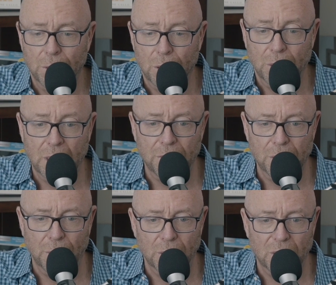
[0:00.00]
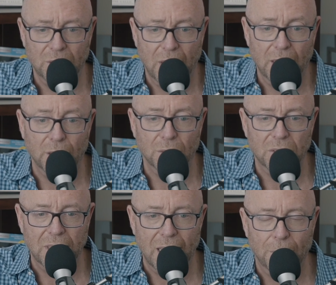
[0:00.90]
You give
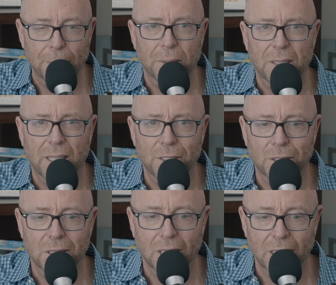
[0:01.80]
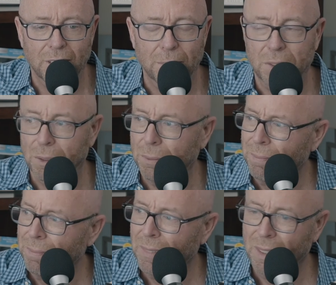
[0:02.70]
yourselves that reputation to live up to.
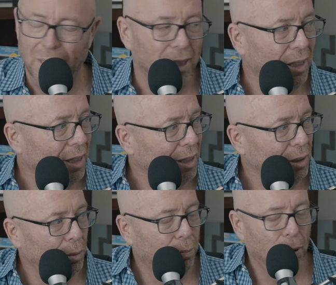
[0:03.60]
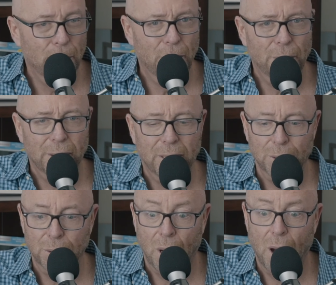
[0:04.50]
Mm-hmm. You promote it,
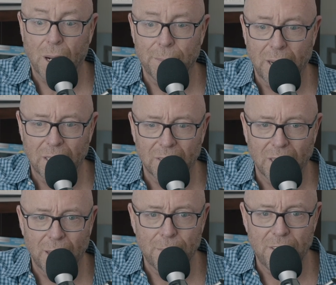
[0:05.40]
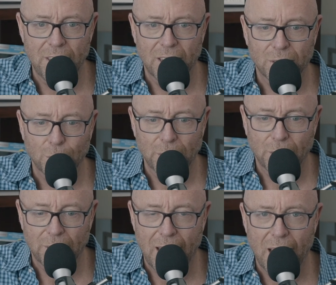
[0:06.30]
you talk about it, you say, I'm this, we
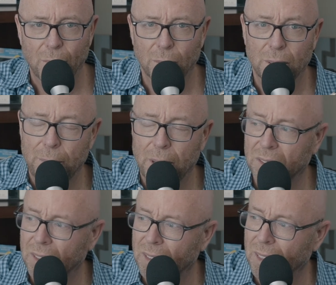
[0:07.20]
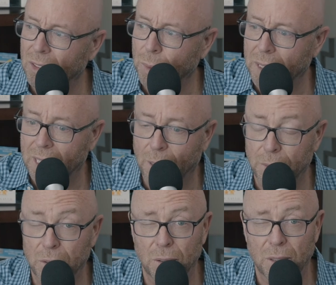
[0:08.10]
are that, we're the best at this, we can
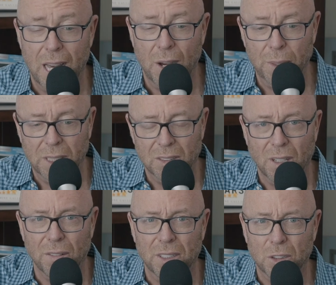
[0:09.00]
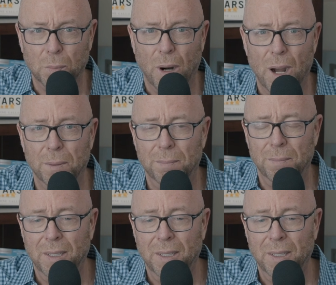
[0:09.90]
help you do that, we can solve this problem.